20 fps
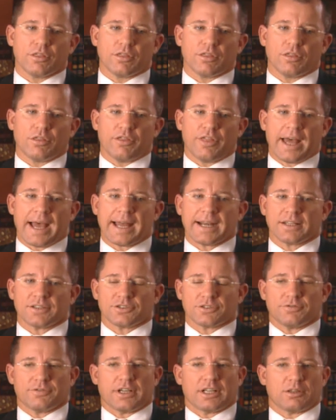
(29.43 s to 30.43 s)
That
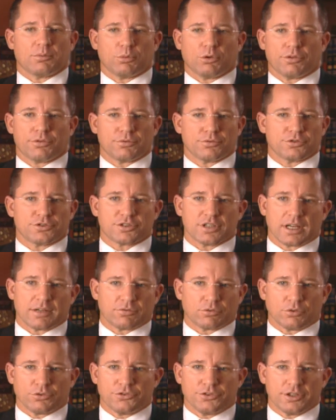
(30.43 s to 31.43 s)
is available through
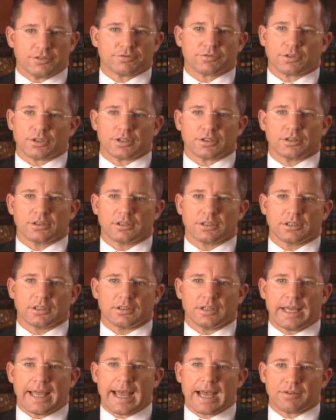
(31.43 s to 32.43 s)
several different
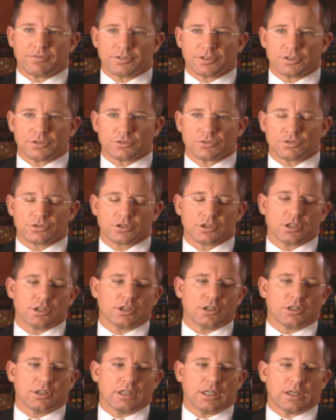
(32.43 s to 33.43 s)
avenues.
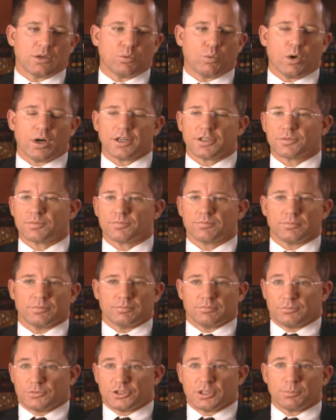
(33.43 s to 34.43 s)
One is
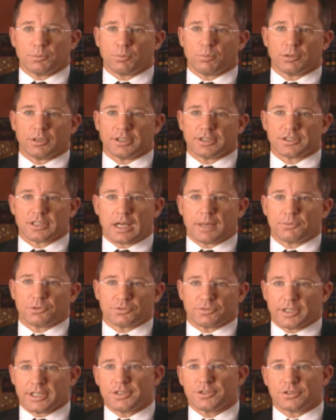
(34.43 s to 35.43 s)
simple police
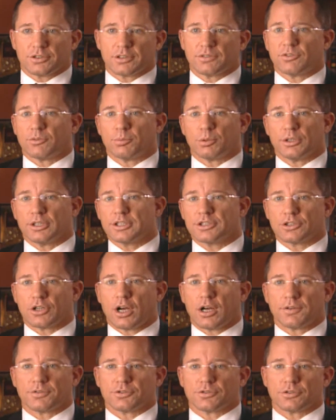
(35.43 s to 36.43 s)
observation. If a police
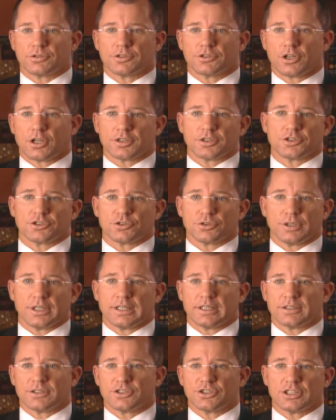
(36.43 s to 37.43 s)
officer is on the street
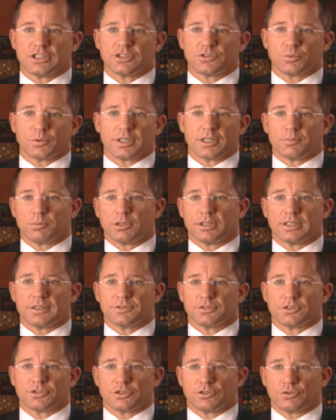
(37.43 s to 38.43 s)
and sees what he
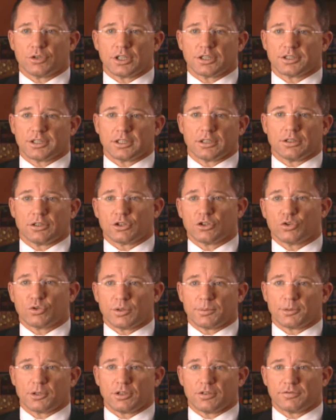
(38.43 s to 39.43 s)
believes is a drug deal, a
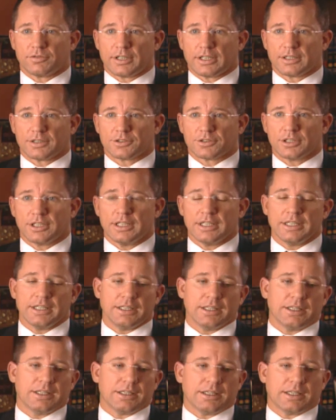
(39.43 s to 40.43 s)
criminal offense,
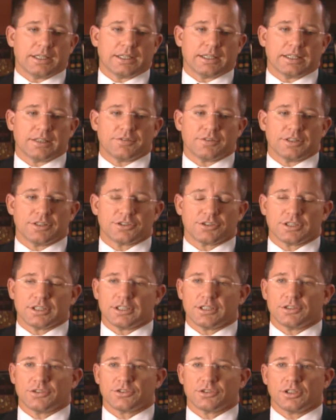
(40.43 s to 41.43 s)
if he
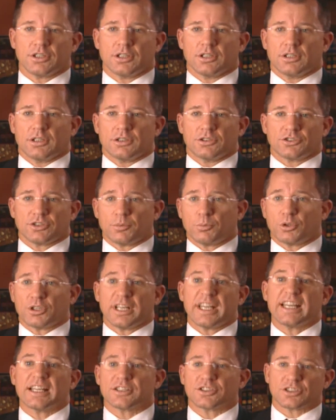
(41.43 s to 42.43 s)
sees someone
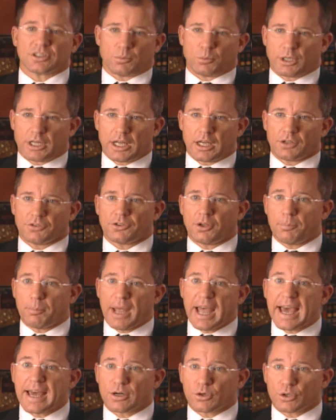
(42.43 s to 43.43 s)
hit someone else, a
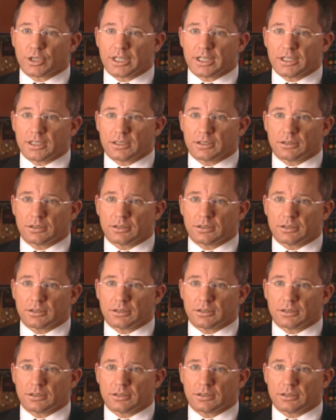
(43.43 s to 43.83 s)
battery,